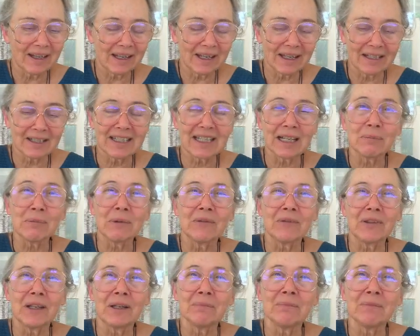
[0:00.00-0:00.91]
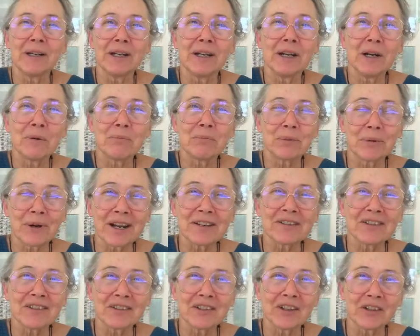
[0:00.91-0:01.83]
and some of them
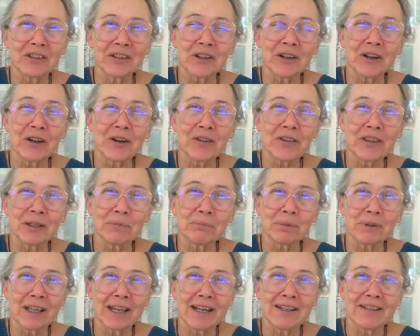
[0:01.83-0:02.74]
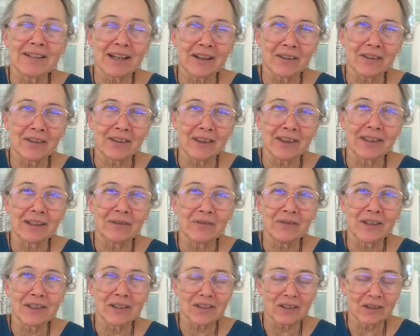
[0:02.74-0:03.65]
present on Earth in planes other than the
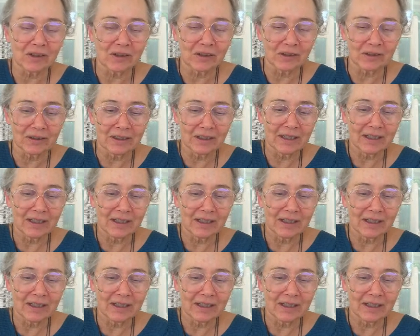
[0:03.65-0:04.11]
physical.